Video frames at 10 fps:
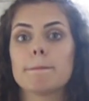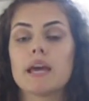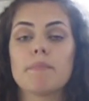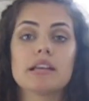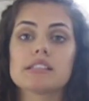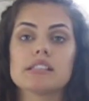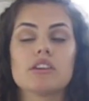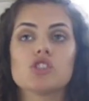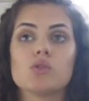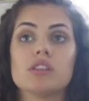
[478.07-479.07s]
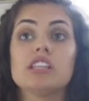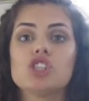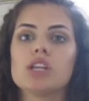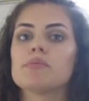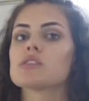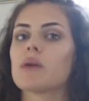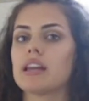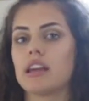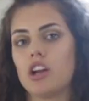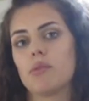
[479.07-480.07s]
It basically tells you the cheapest way
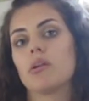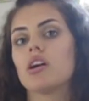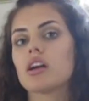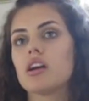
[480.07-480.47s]
to get your book,